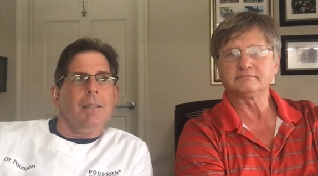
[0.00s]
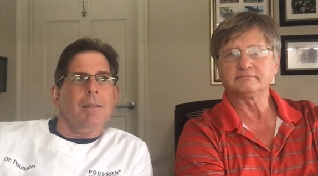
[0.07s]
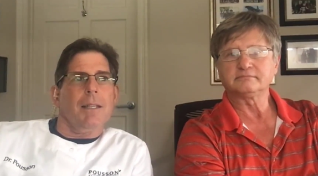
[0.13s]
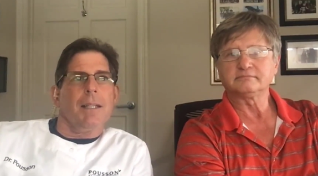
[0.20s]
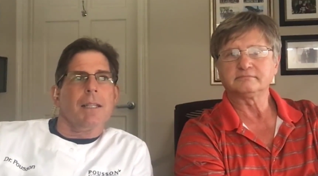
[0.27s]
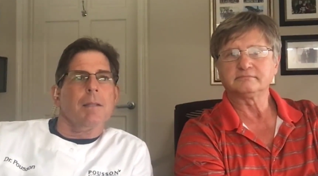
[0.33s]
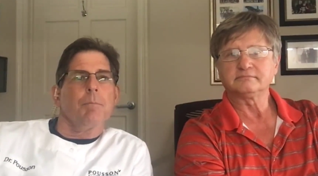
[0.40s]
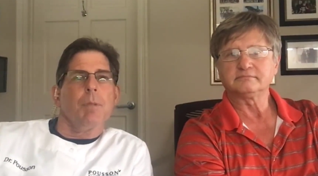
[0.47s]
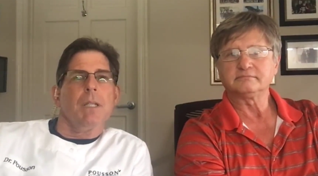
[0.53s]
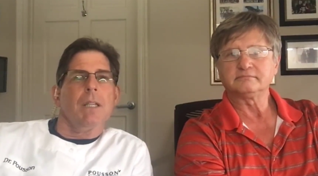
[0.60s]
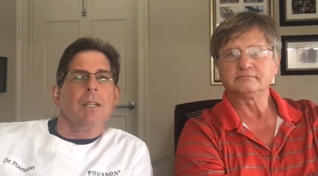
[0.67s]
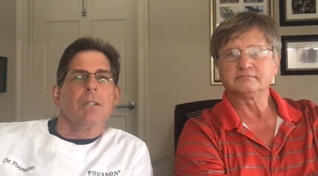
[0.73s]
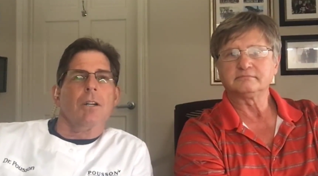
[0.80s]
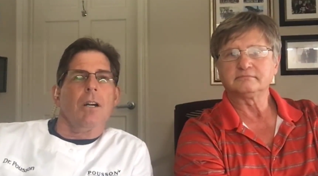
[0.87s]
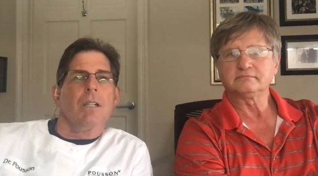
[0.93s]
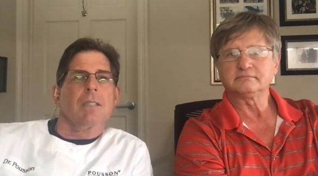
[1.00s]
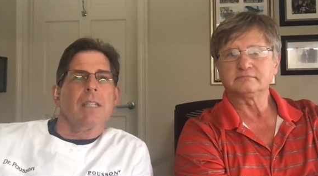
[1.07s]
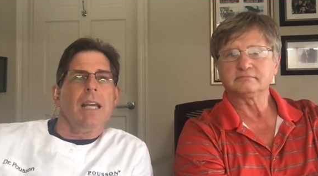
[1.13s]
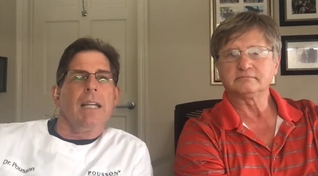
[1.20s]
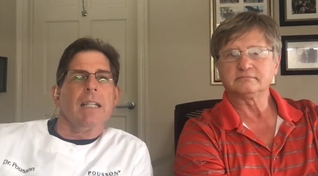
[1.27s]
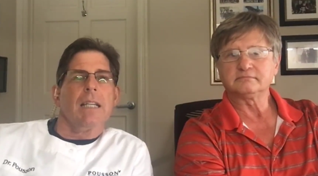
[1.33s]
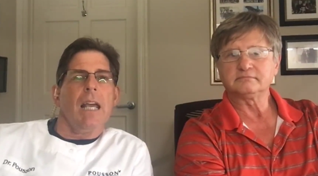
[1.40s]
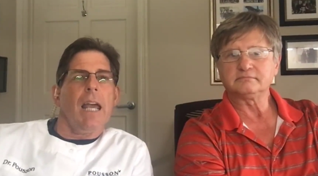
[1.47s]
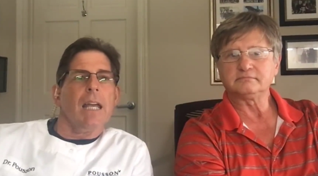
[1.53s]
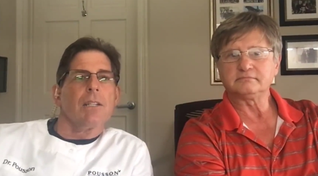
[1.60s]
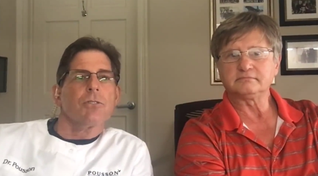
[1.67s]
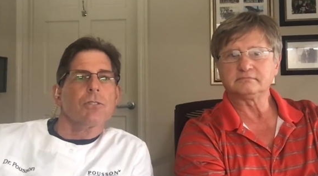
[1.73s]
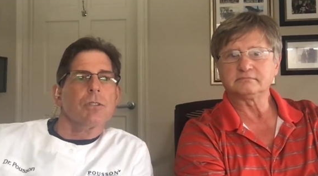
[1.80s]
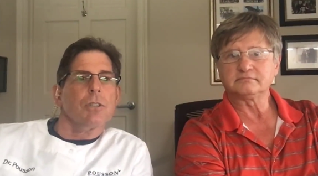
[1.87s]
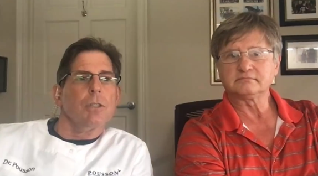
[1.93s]
Speaker 1: it can be across any
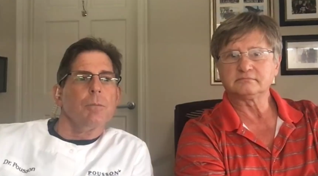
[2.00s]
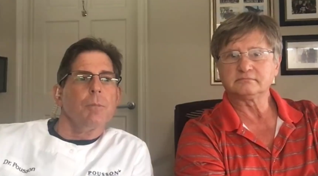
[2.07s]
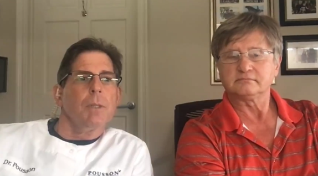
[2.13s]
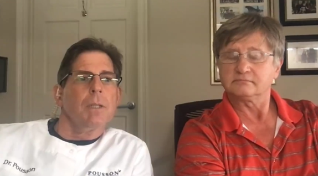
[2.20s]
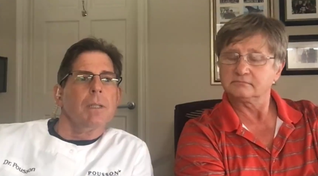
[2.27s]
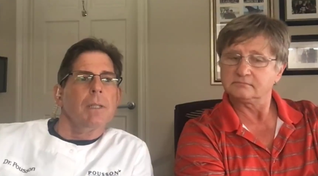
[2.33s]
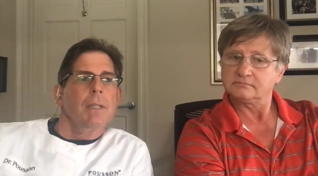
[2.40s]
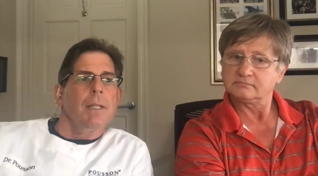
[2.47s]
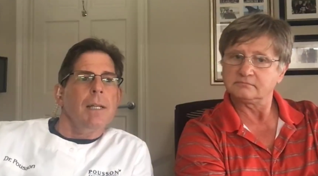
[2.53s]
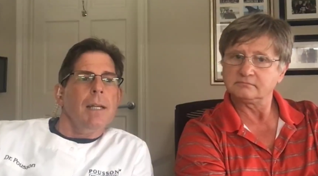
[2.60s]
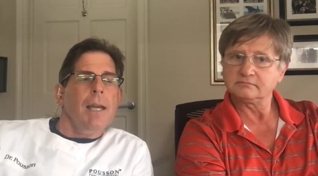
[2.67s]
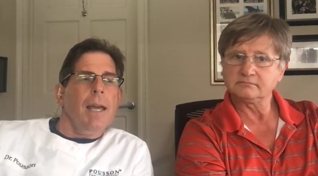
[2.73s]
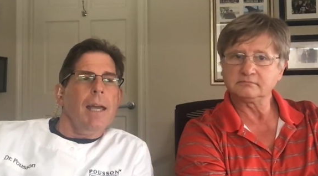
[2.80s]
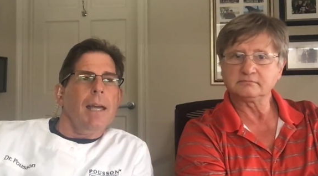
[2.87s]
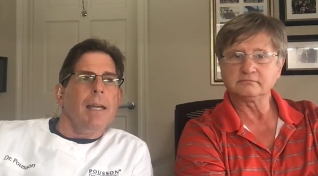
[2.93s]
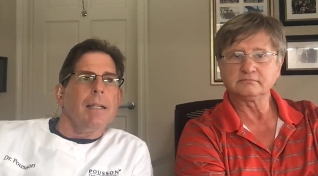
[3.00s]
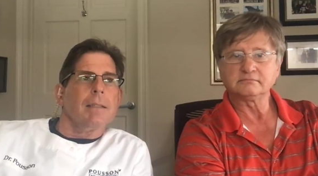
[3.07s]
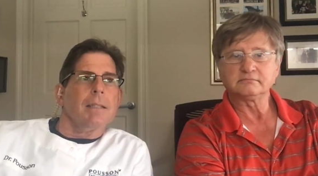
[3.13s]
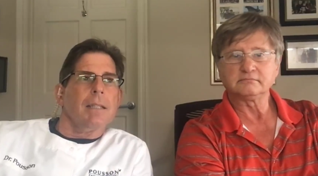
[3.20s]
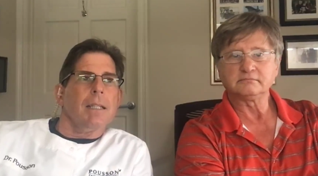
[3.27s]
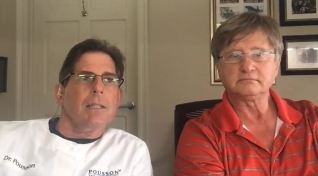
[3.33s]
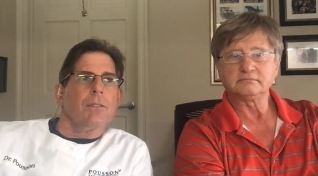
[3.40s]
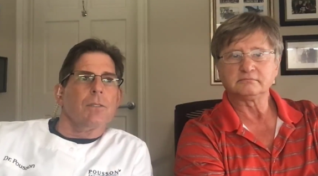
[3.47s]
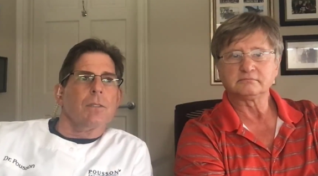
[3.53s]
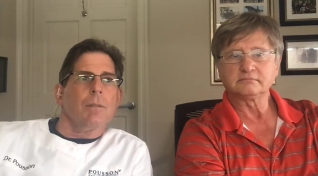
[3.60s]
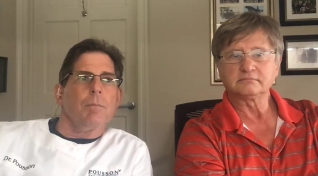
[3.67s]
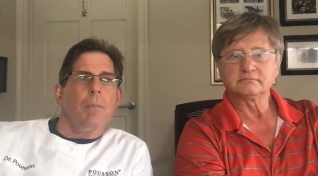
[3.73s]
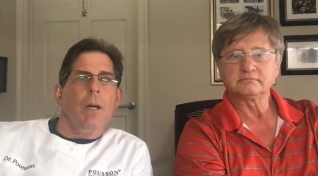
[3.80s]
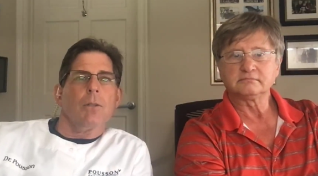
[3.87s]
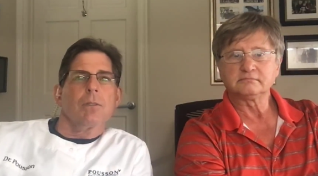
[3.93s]
age group, and it's
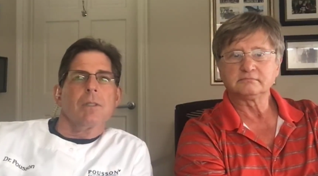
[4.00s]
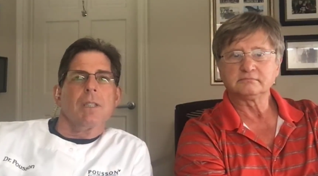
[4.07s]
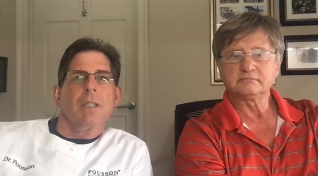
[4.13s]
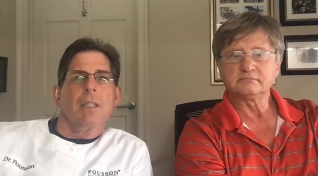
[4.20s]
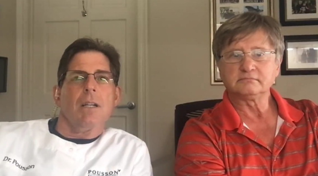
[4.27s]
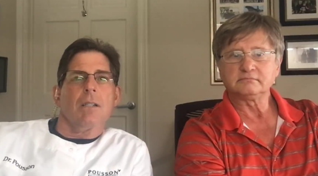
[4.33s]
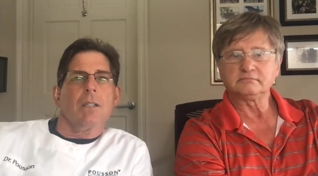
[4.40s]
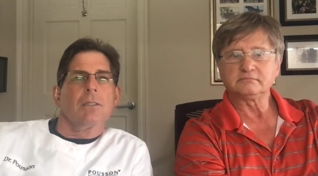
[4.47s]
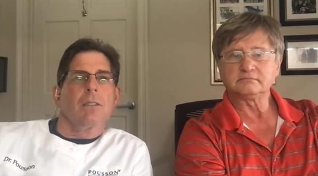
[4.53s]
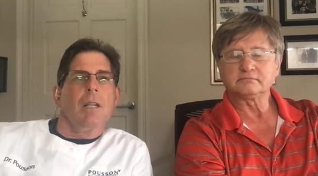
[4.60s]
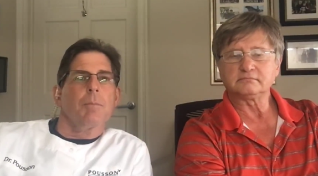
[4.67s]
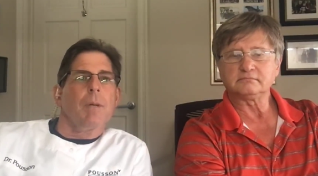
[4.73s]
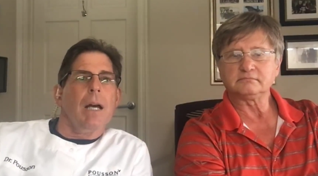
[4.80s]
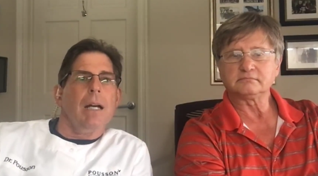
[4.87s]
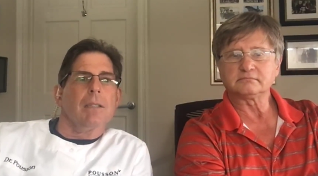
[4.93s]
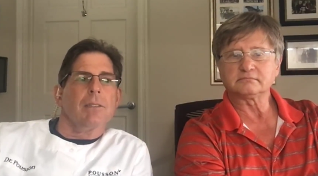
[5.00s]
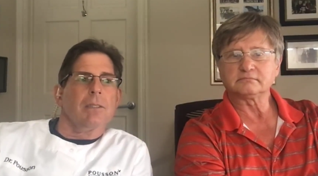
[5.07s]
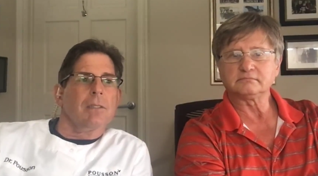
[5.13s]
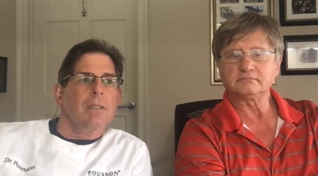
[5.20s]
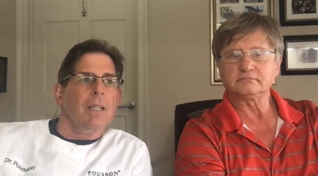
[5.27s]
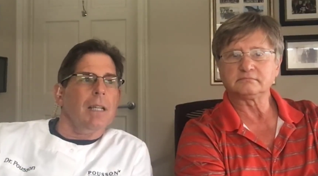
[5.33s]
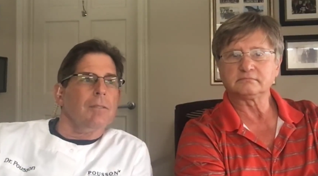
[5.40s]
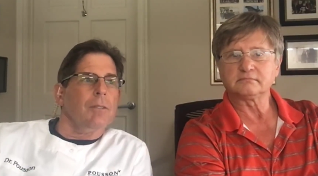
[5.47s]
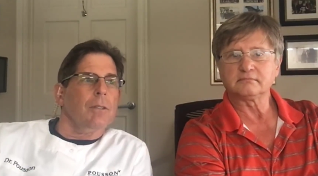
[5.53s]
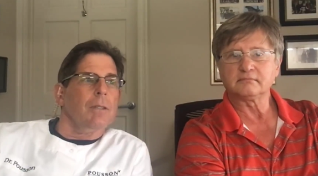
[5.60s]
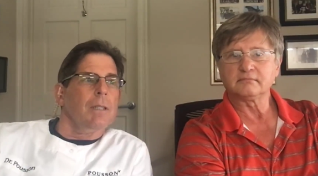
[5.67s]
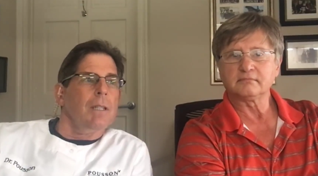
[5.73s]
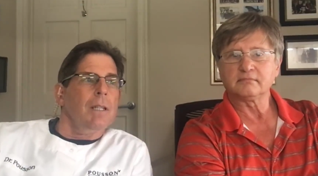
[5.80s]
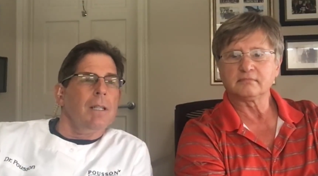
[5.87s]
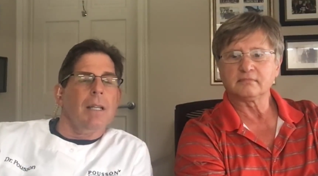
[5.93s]
mostly on a subconscious level.
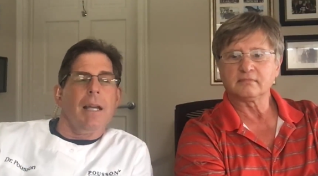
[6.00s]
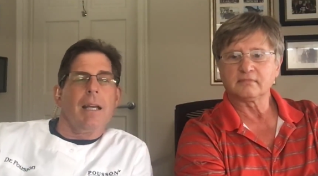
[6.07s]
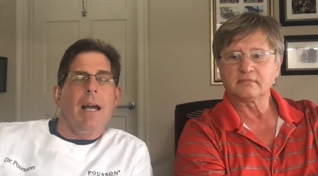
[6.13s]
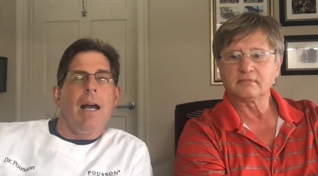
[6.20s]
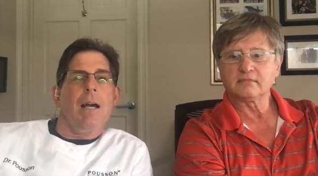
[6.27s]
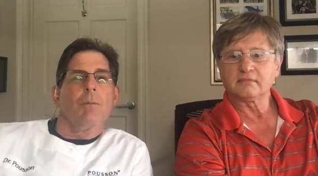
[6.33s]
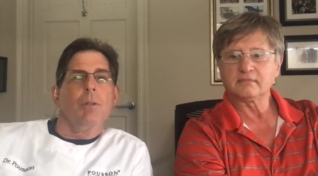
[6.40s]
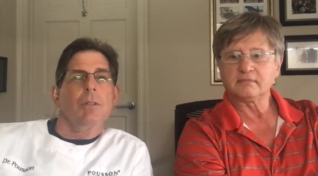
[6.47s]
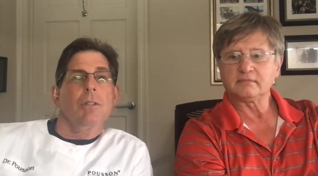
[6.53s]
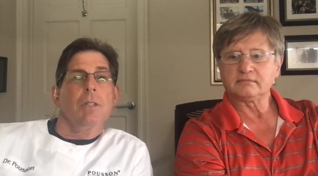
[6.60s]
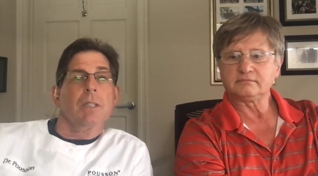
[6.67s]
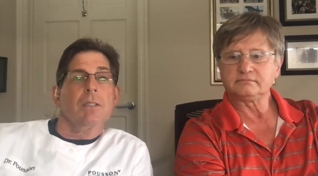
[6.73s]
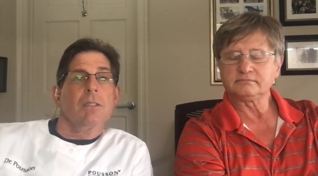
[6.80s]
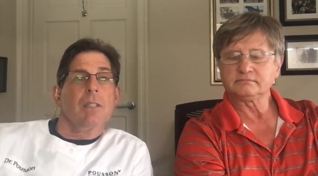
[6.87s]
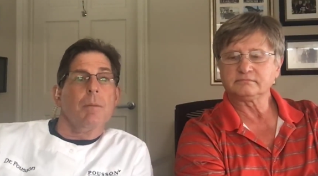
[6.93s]
Like, I will look in